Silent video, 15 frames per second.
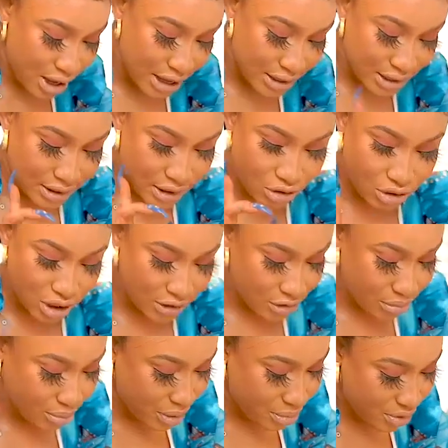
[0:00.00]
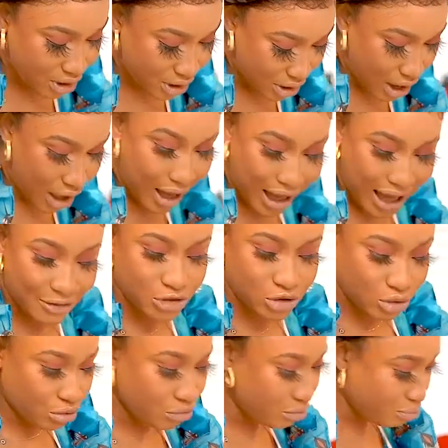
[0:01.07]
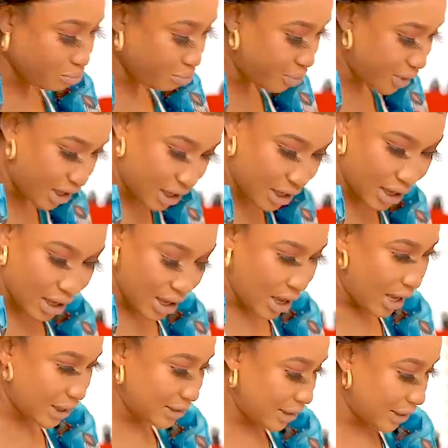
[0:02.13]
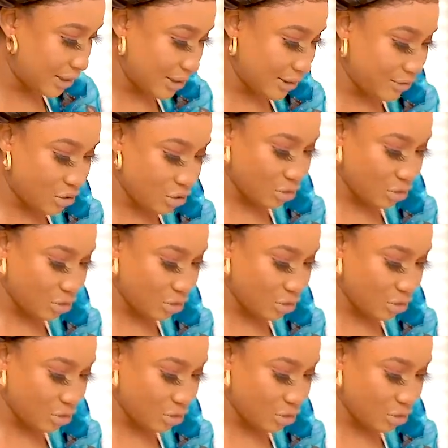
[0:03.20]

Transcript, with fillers: Anything you give a baby, you have to be attentive